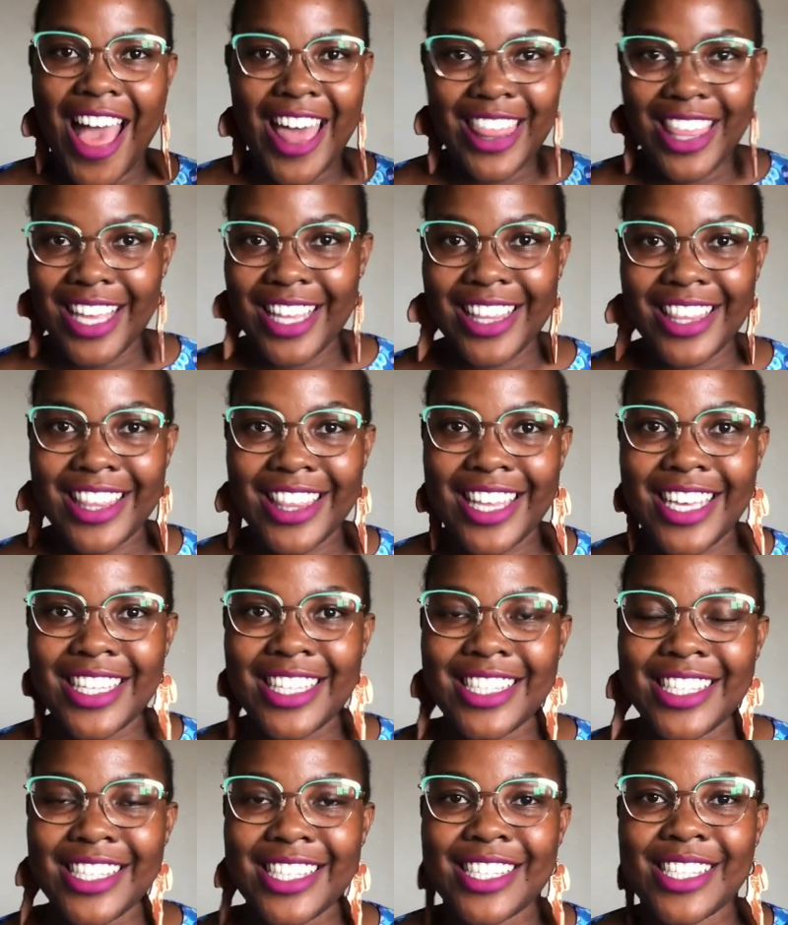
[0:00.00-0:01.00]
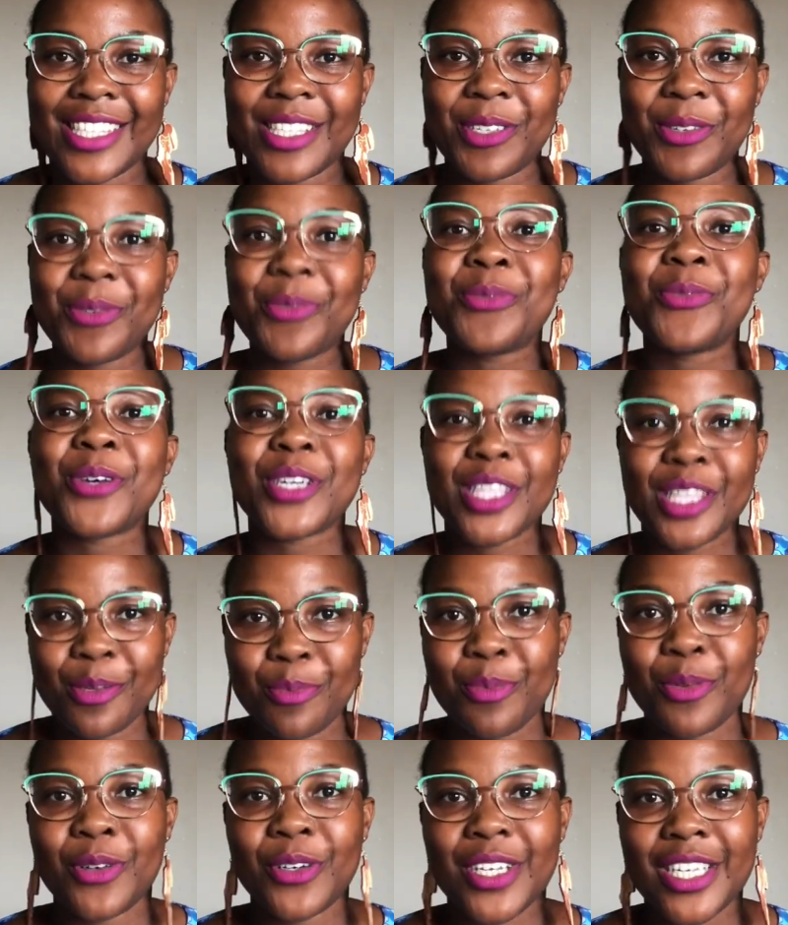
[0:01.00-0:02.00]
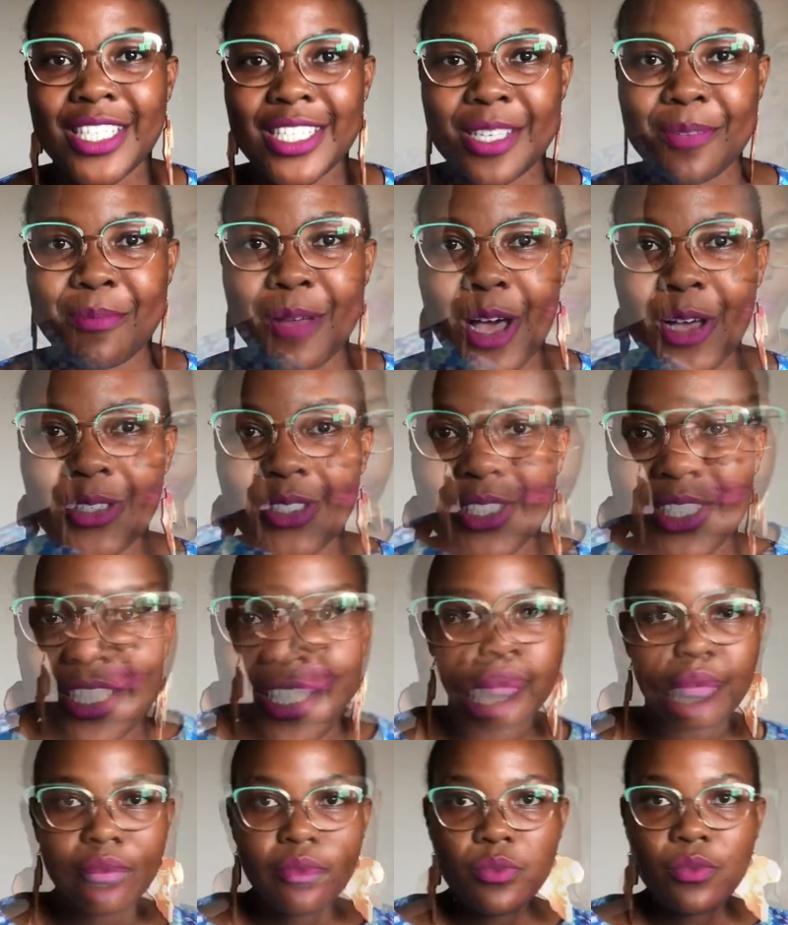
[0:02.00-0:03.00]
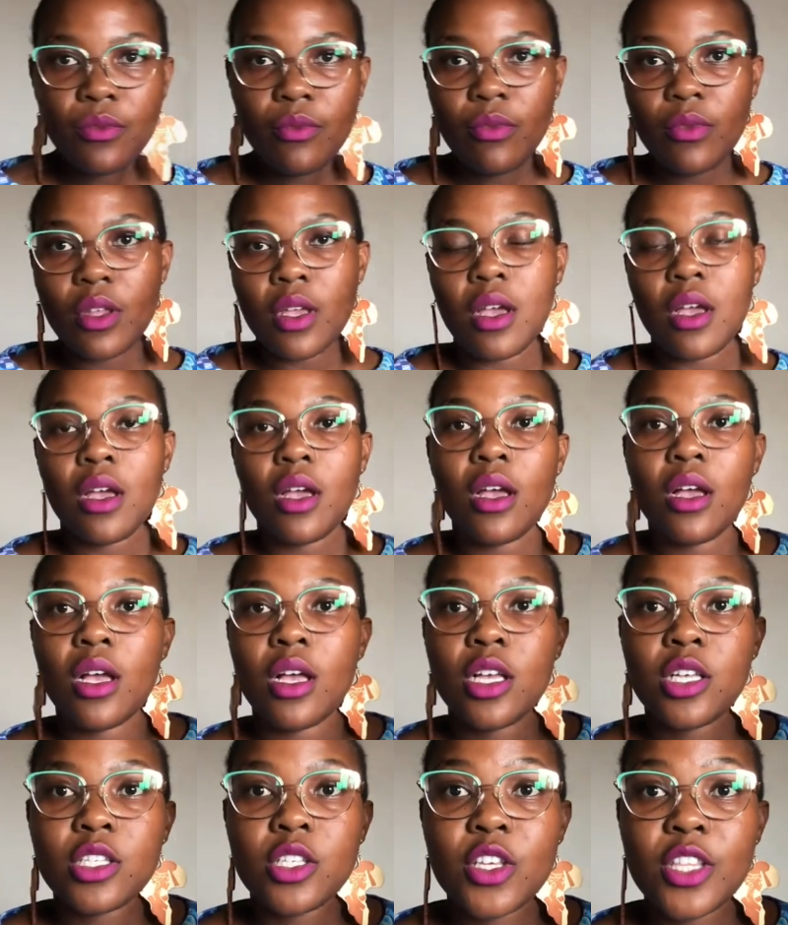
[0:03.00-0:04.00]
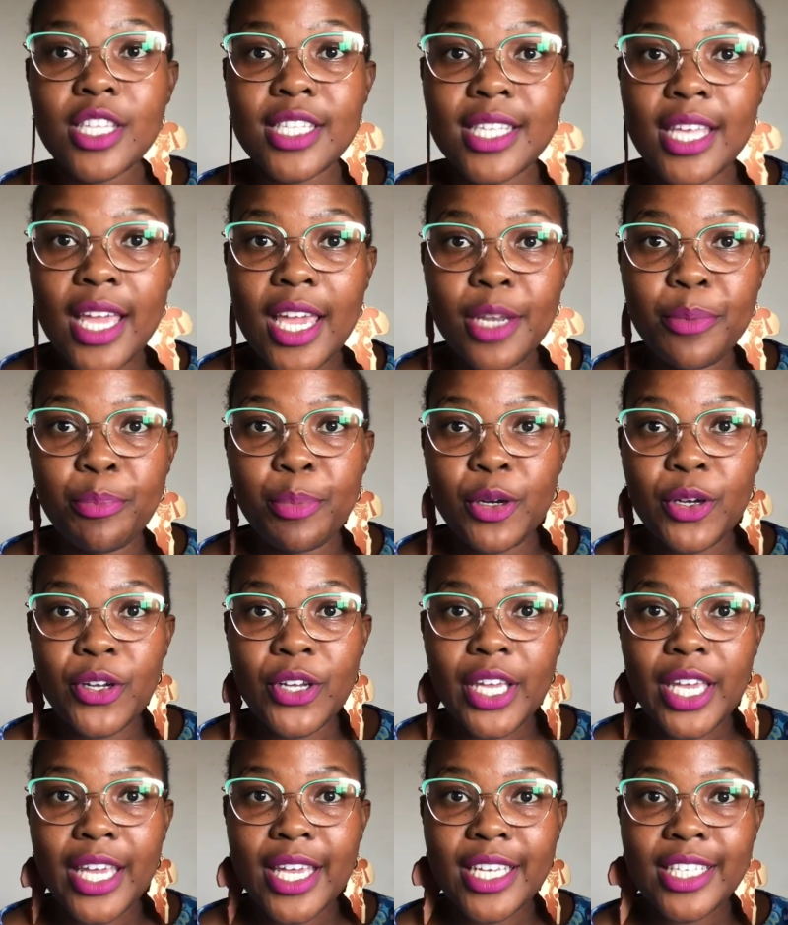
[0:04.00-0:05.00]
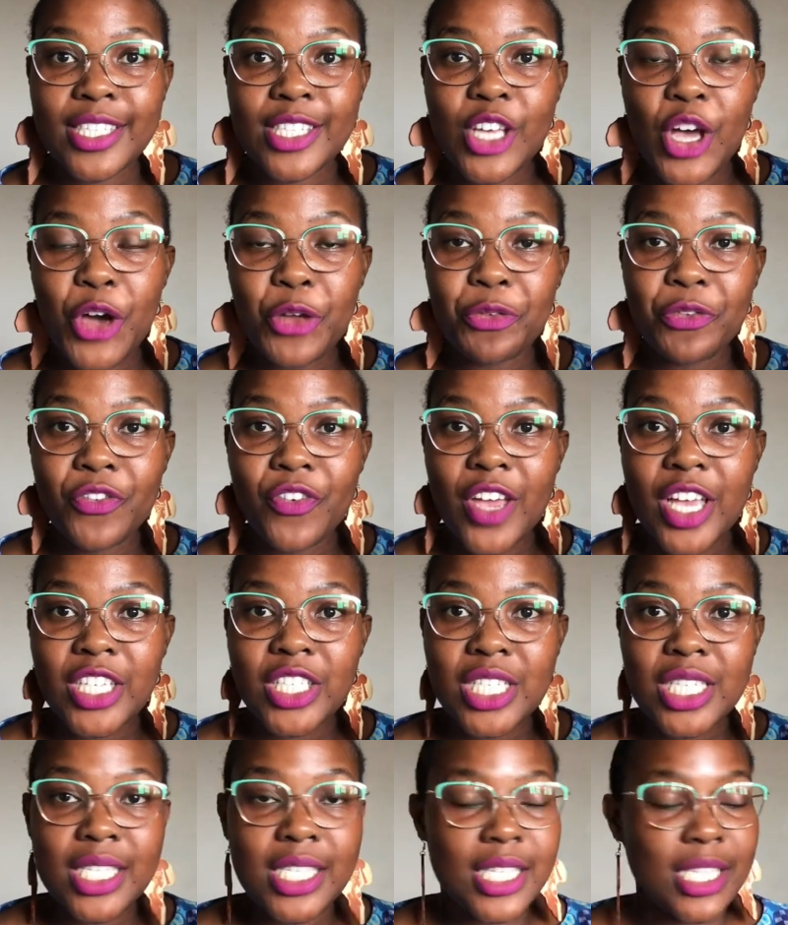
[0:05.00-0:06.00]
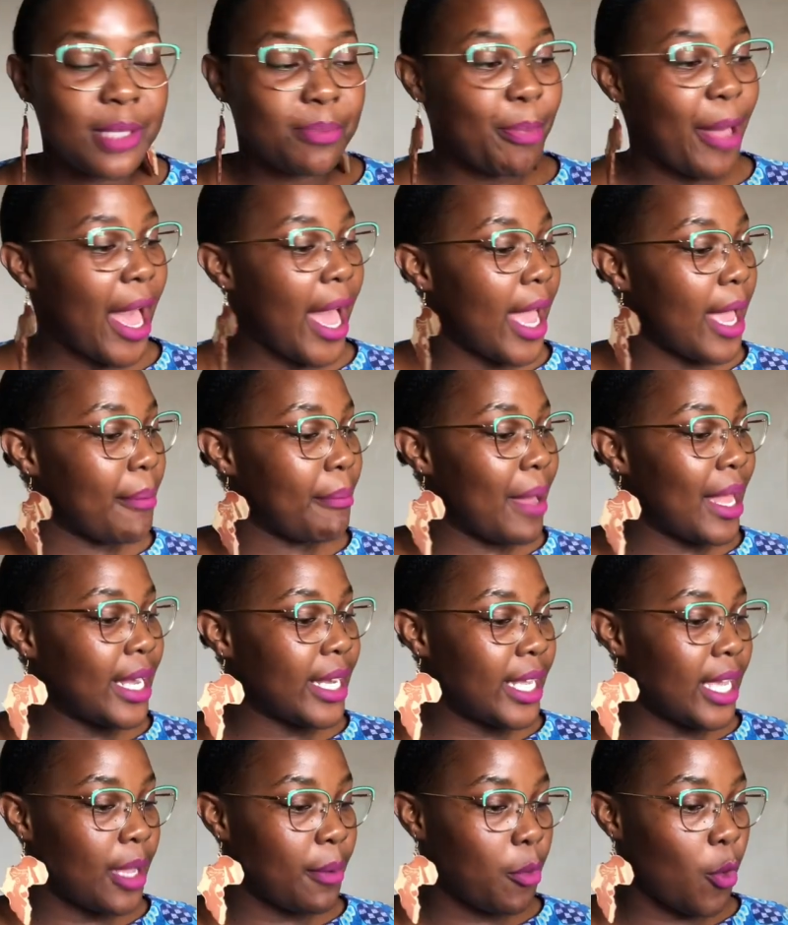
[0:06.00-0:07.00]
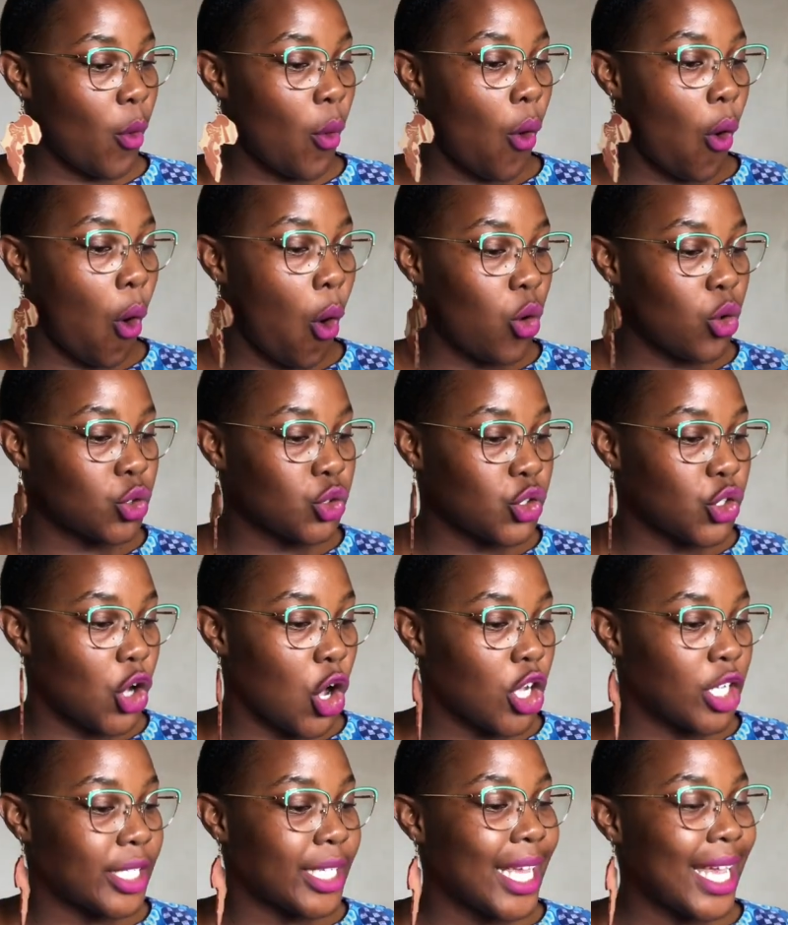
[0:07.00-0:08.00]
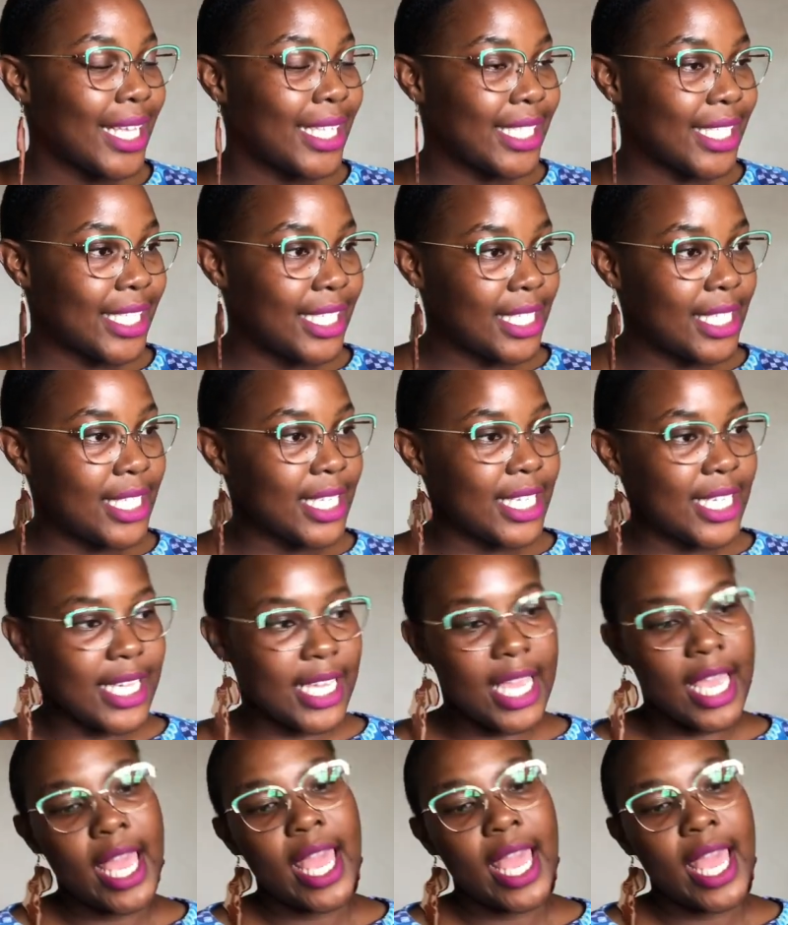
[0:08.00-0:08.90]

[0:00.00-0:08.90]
I think that's what the book is about. So, the second book is Confessions by Malebo Old John Zindi.